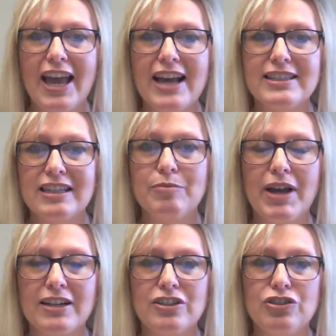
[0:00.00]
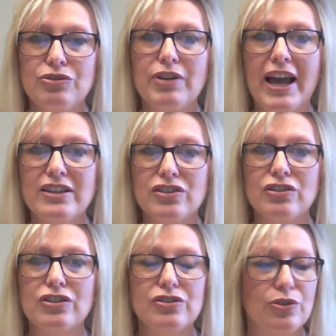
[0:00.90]
has impacted you as a
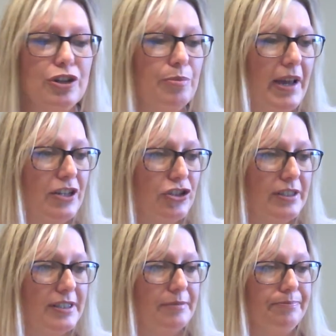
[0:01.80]
nurse or your patients.